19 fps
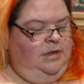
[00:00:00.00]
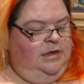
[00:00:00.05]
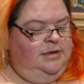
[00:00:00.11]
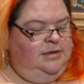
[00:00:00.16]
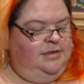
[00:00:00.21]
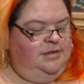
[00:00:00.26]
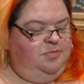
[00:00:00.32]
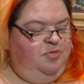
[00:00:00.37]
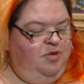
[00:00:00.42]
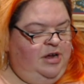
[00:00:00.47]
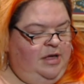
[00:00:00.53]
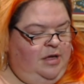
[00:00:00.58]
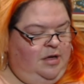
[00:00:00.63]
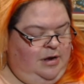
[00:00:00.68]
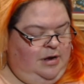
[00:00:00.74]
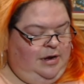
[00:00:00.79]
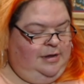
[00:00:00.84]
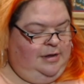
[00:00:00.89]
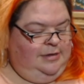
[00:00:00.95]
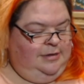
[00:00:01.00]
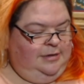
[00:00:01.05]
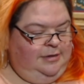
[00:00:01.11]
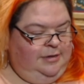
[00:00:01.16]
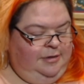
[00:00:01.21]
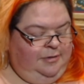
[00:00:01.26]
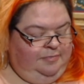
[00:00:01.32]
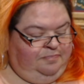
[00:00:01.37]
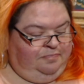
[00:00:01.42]
spring onions,
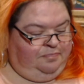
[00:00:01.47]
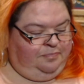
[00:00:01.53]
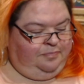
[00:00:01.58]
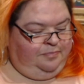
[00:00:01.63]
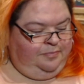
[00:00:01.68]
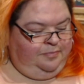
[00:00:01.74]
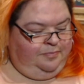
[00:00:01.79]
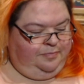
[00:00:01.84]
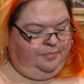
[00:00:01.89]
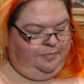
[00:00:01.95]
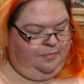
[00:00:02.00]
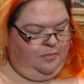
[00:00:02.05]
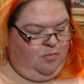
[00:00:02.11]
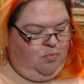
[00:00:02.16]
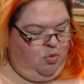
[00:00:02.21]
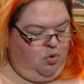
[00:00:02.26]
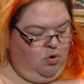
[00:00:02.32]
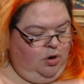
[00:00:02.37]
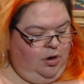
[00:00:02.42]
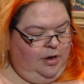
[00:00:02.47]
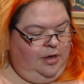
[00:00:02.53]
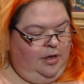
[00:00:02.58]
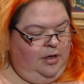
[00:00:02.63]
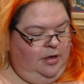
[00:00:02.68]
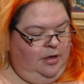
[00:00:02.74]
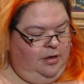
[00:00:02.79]
pork,